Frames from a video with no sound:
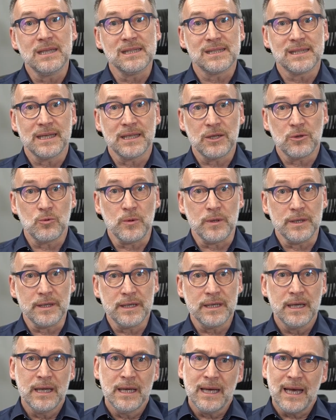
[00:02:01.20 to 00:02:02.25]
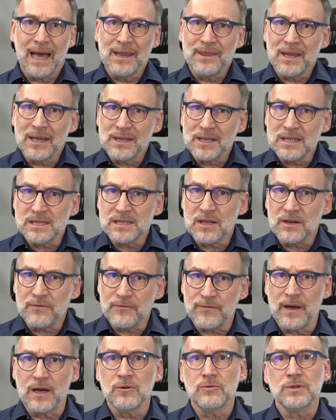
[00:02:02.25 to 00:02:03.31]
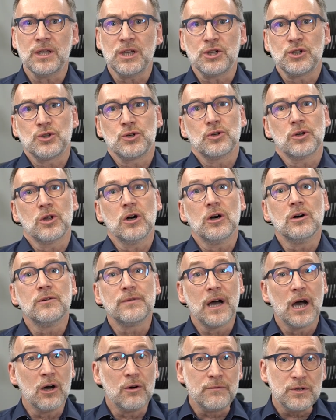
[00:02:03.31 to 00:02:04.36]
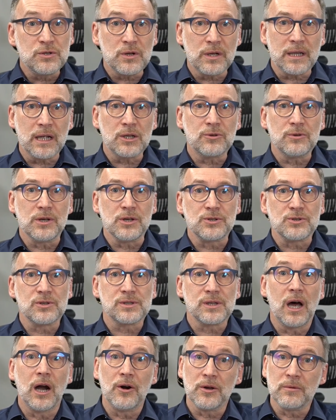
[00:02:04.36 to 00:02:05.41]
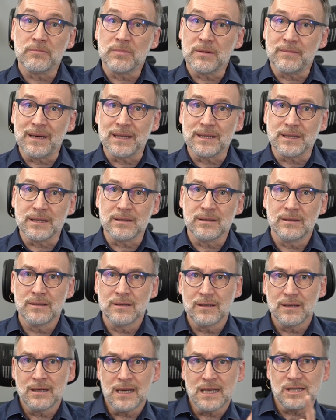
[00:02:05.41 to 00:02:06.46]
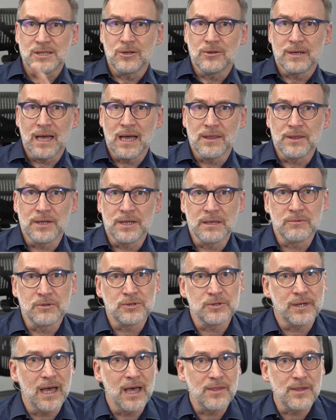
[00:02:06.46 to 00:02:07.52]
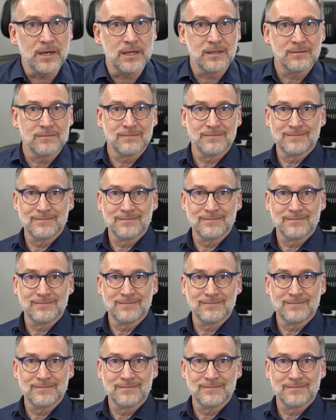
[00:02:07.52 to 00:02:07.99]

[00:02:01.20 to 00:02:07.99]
inside a query, and that is the foundation of how visual calculations are implemented. Let's look at the demo together.